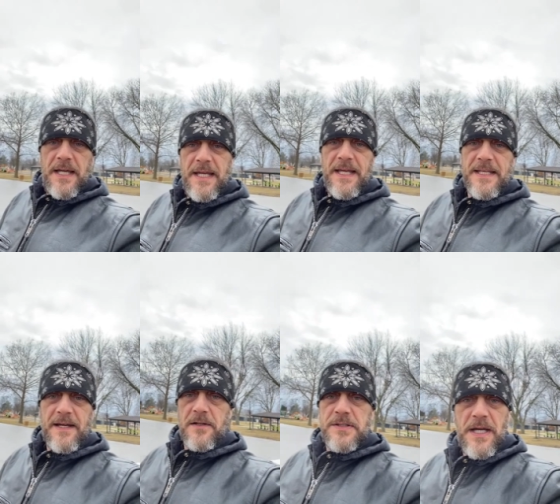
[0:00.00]
and
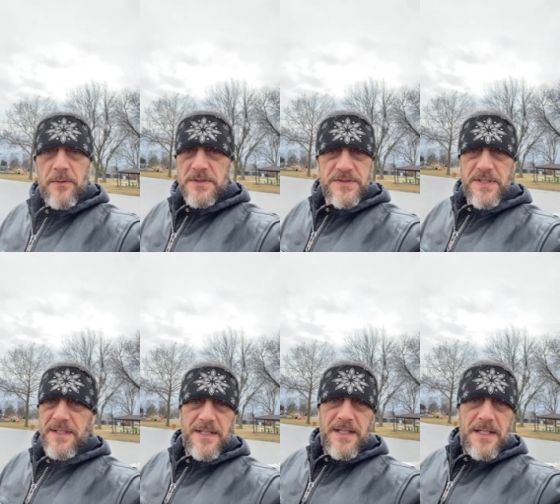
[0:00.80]
I was
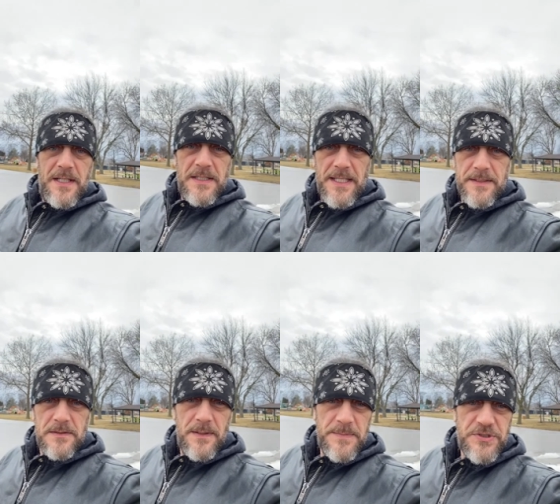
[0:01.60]
like,
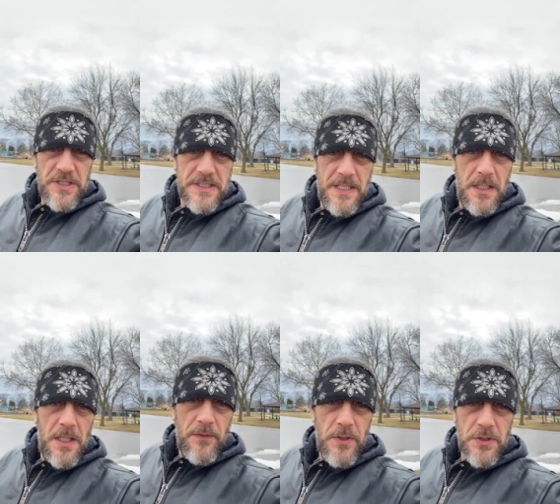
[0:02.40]
let me check.
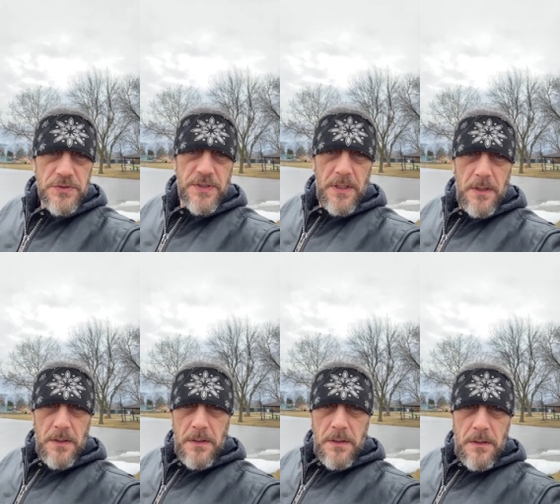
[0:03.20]
There's
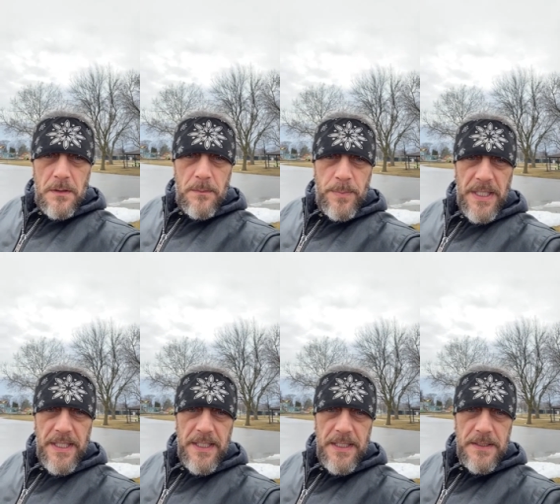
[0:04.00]

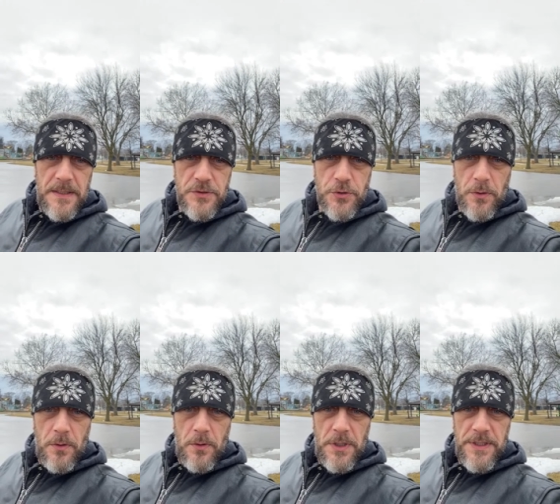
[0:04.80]
paid
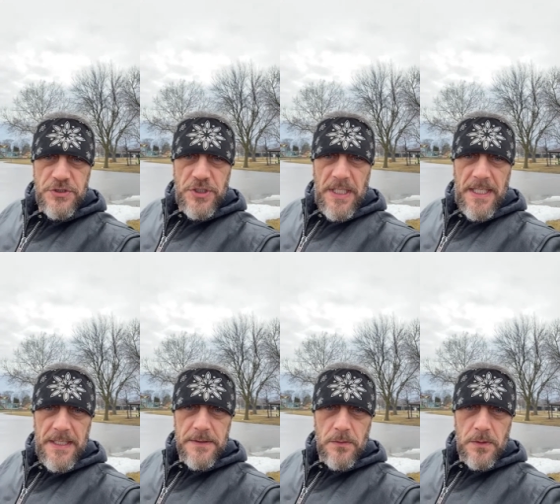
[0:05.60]
troll in the chat.
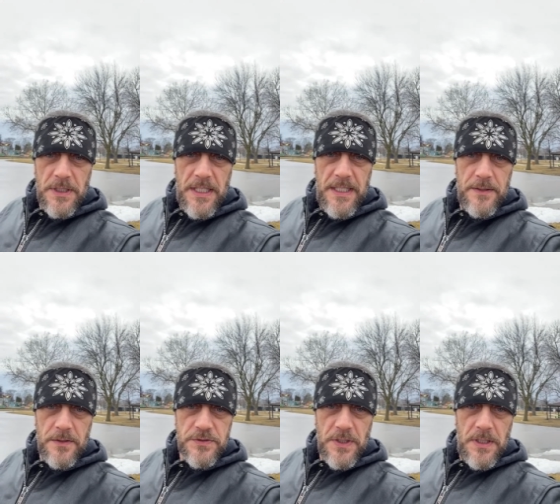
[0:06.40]
Ignore the
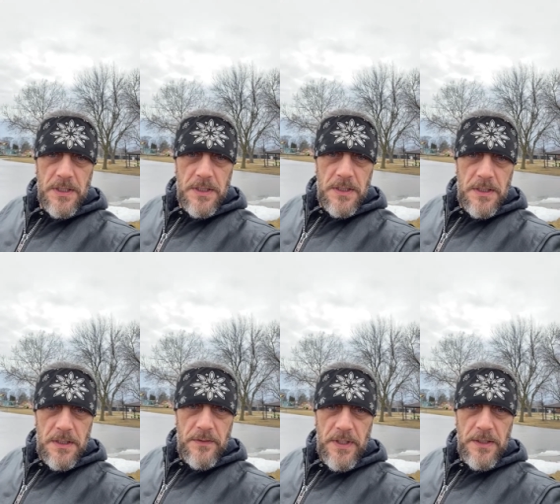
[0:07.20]
haters.
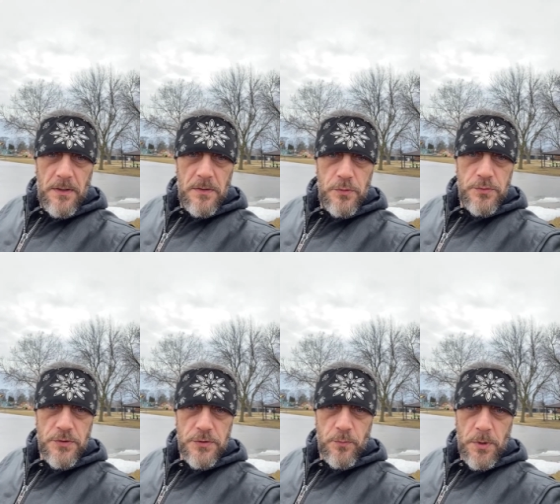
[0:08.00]
They are
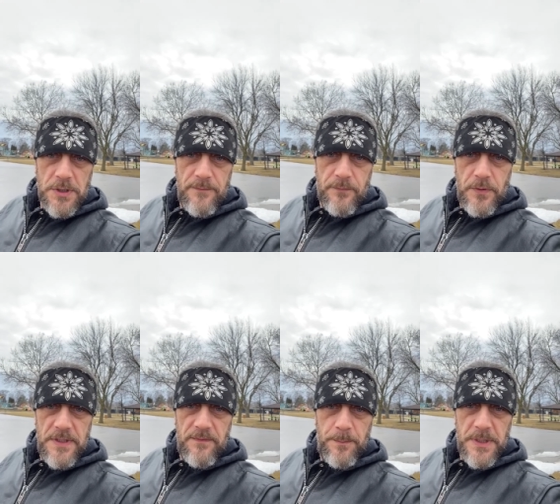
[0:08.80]
losers working for
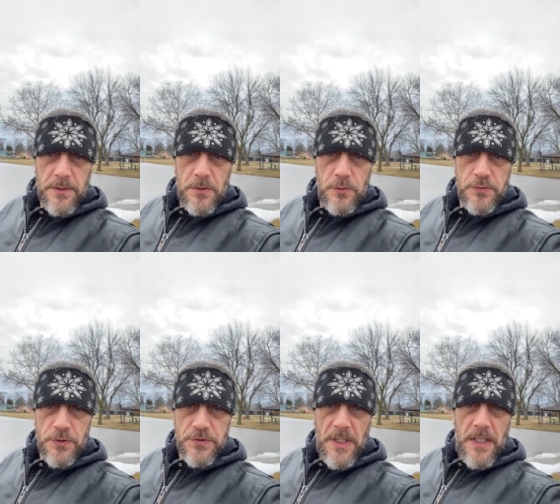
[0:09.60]
even bigger
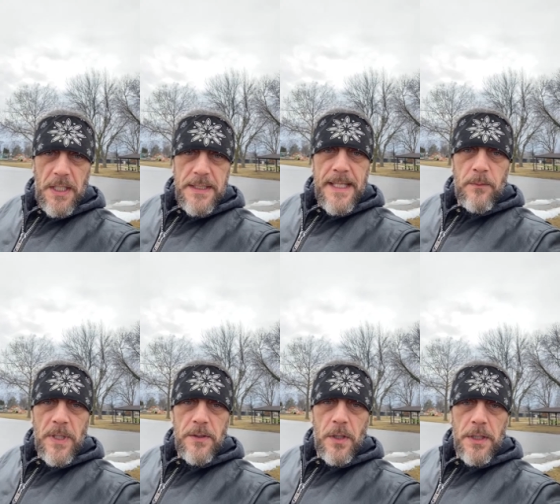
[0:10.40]
losers. Yeah,
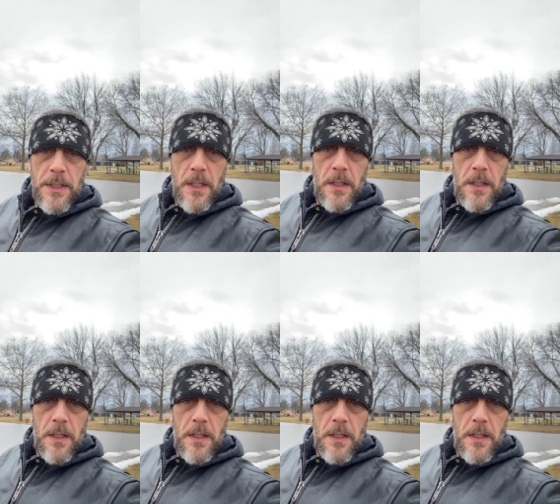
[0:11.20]
right on.